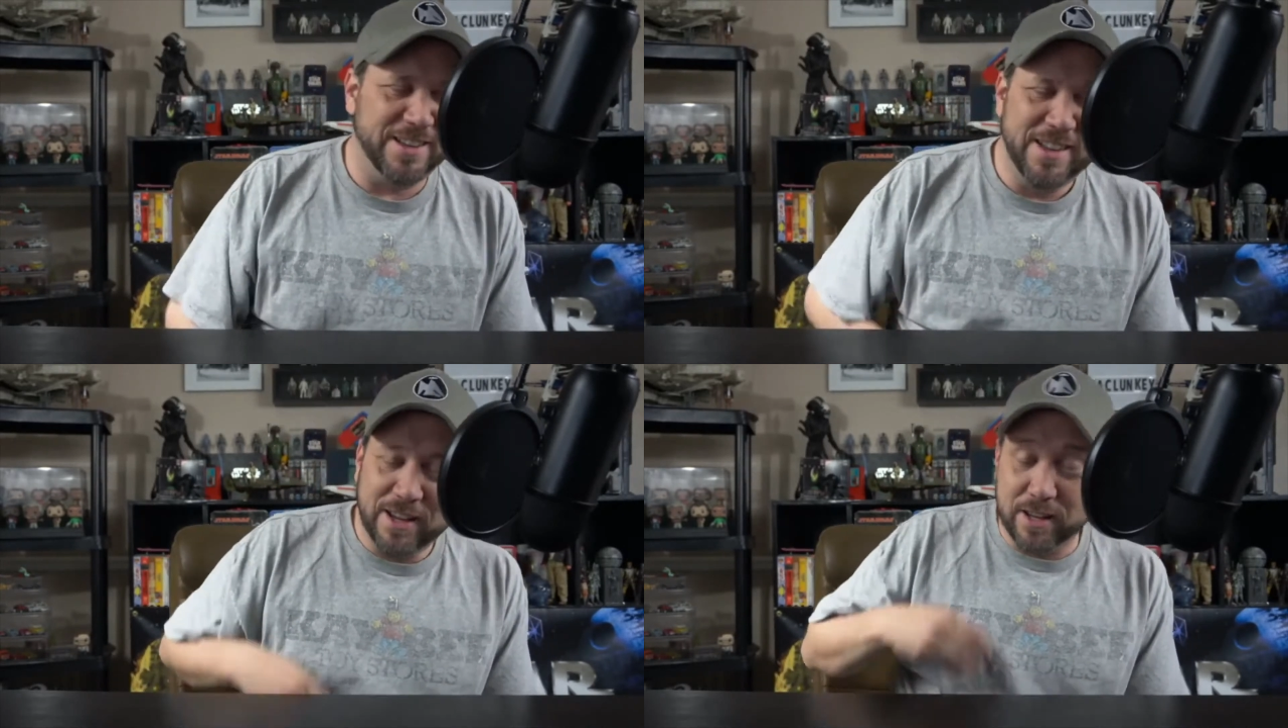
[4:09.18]

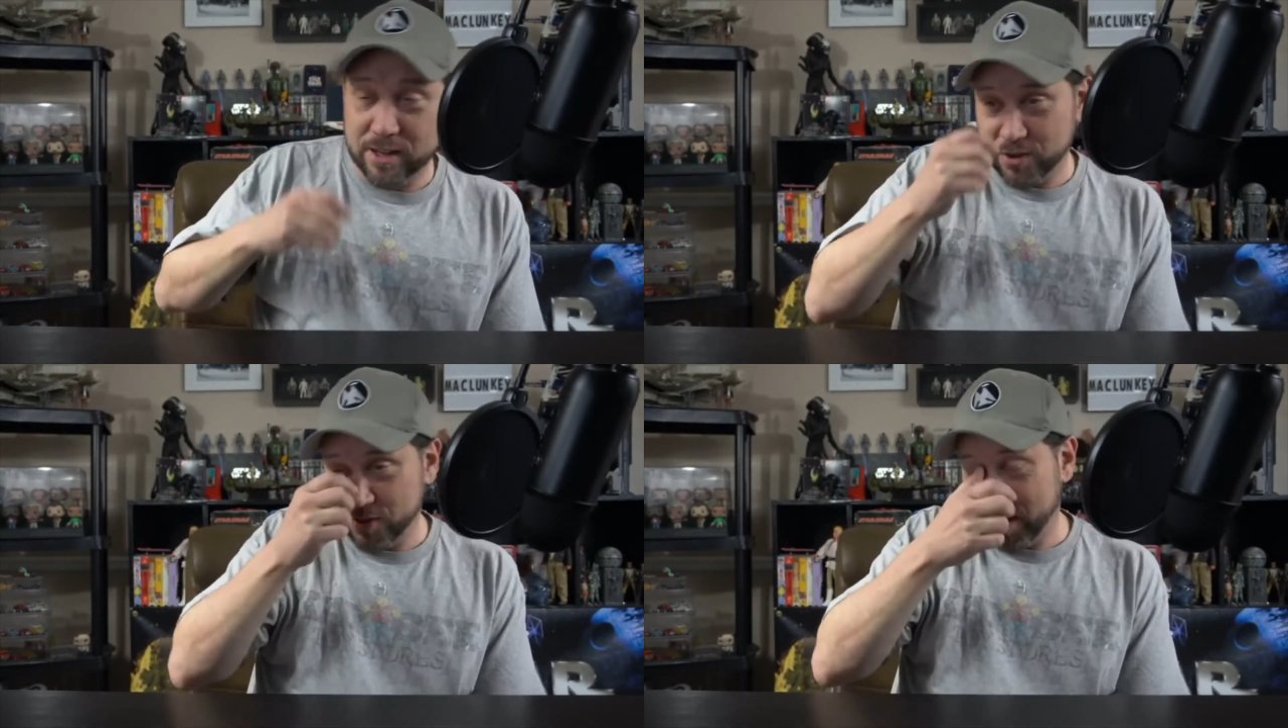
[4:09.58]
Couldn't
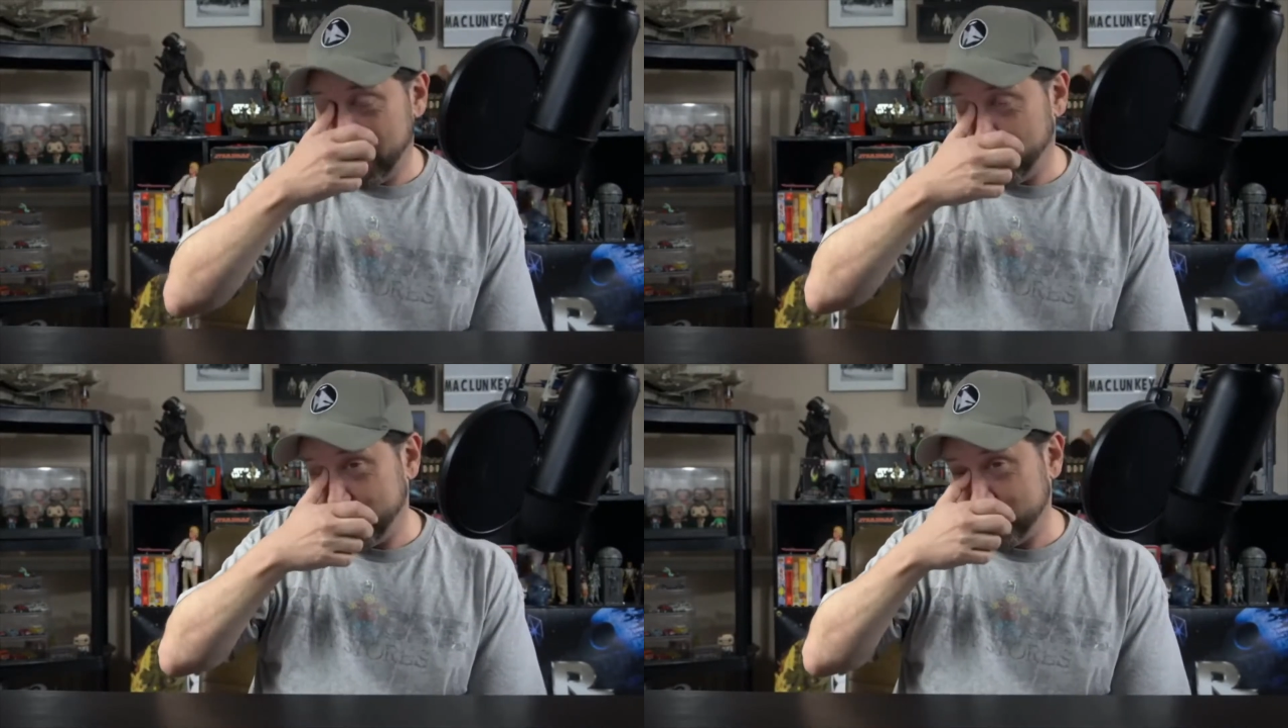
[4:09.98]
get through
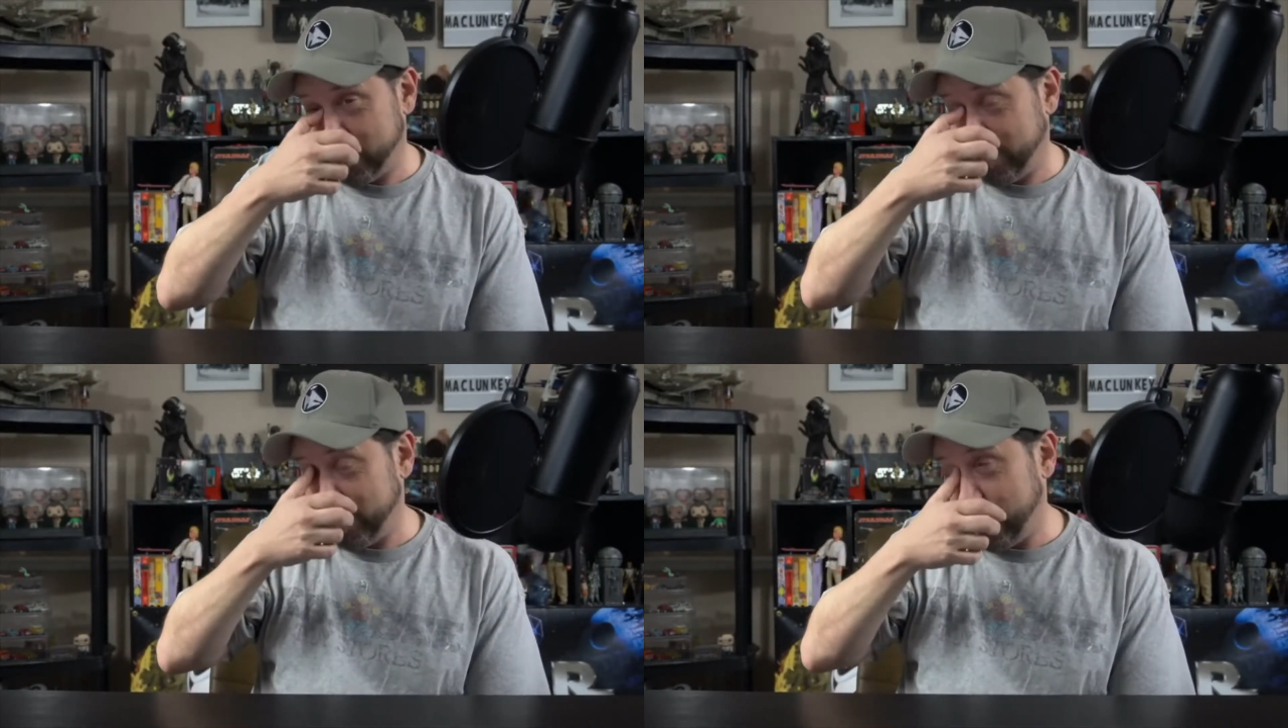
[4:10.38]
laughing. Got y'all
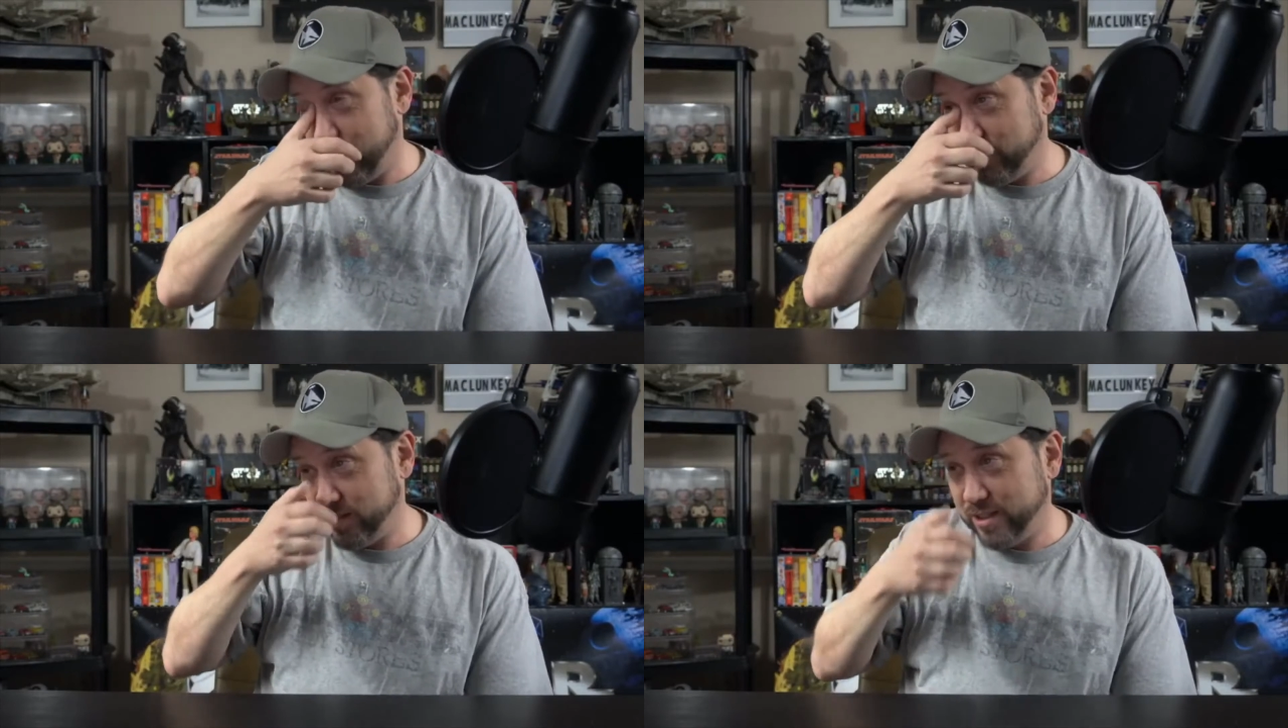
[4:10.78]
like, damn, I
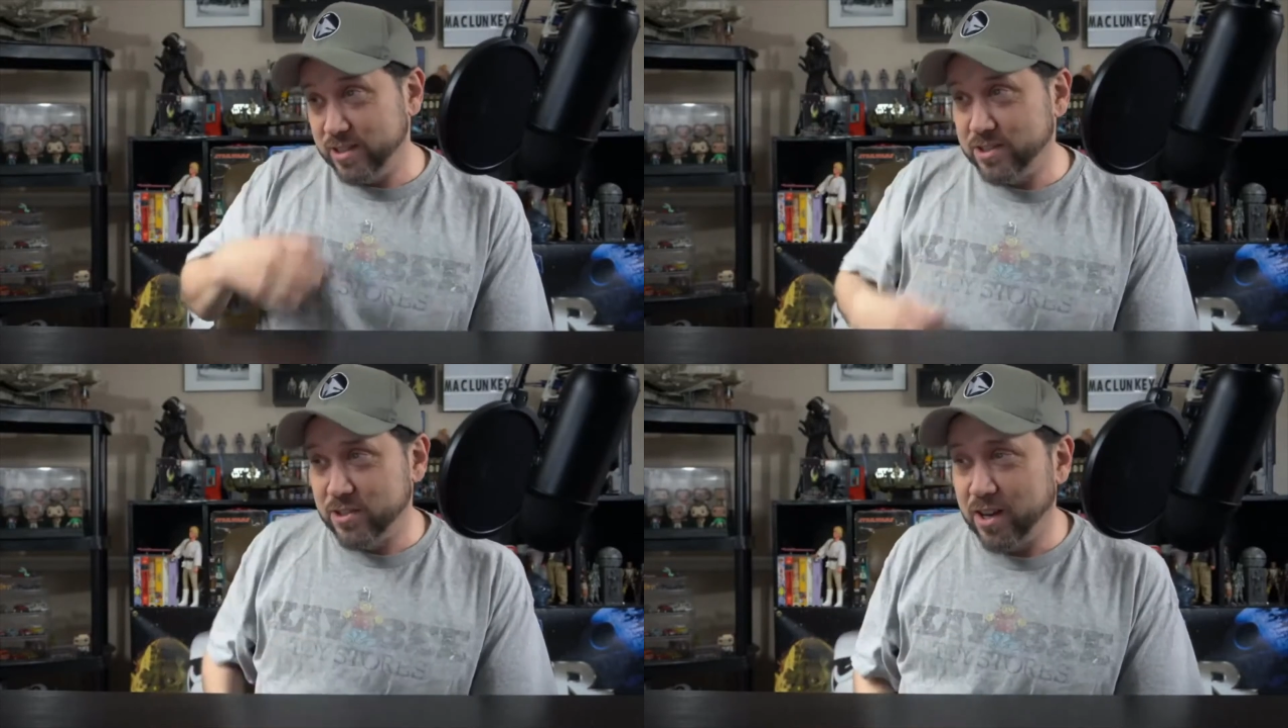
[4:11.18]
ain't gonna tell this
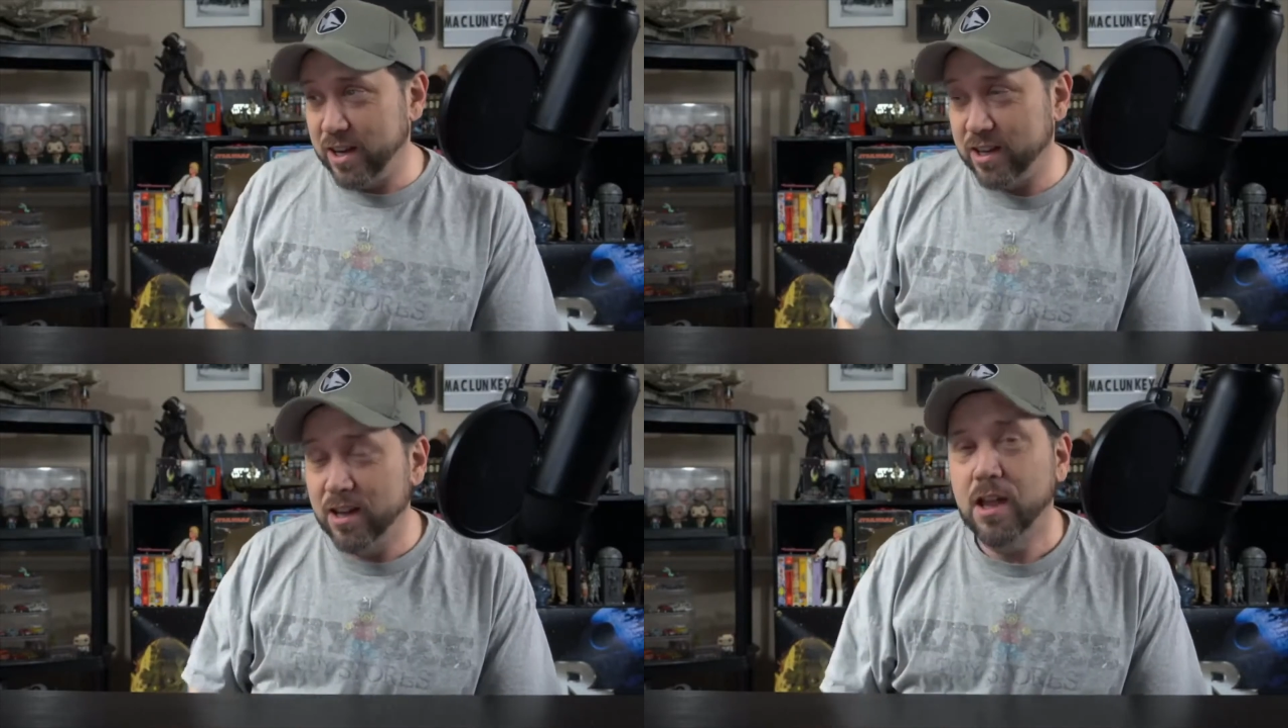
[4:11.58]
joke again.